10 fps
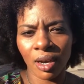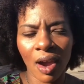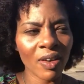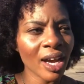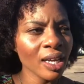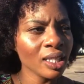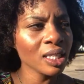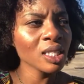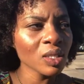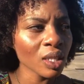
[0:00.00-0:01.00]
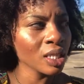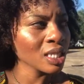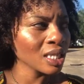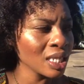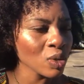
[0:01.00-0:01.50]
All right, this is this
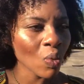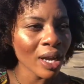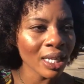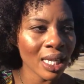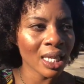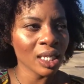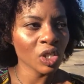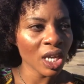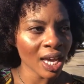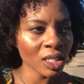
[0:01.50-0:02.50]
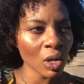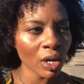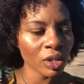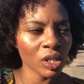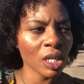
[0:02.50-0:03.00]
this white lady. She asks
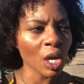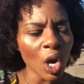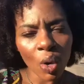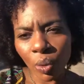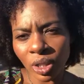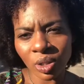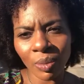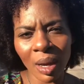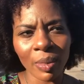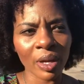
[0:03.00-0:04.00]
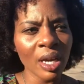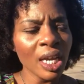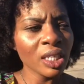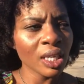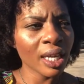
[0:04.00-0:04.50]
Carter. She's like, "Where's your mama?"
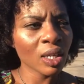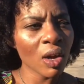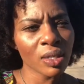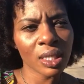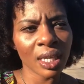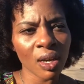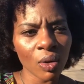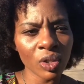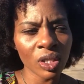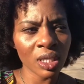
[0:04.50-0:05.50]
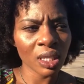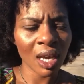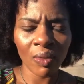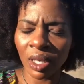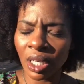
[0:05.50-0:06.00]
and Carter's like, "Oh, she doesn't
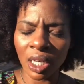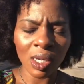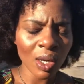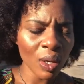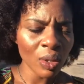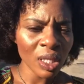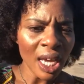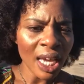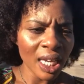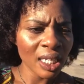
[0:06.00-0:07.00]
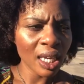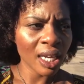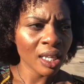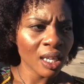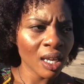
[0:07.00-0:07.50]
have on any clothes." He
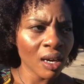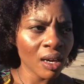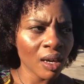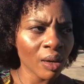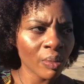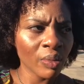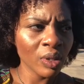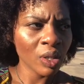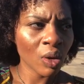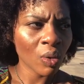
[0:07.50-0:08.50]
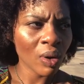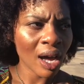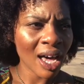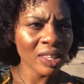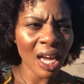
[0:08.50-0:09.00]
and um, you know,
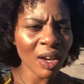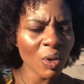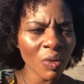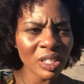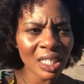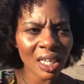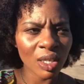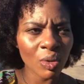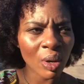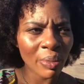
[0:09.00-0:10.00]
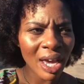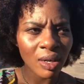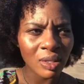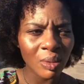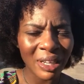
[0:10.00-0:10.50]
I think I don't know if he said, "Can you come
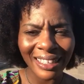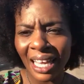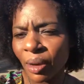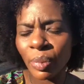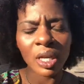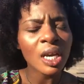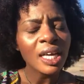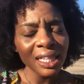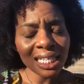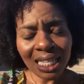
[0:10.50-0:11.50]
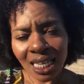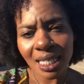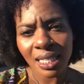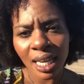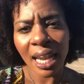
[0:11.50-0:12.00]
back?" or something like that. But this
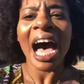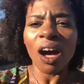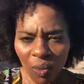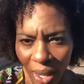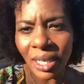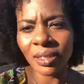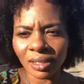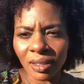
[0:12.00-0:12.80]
lady said, "I'll wait."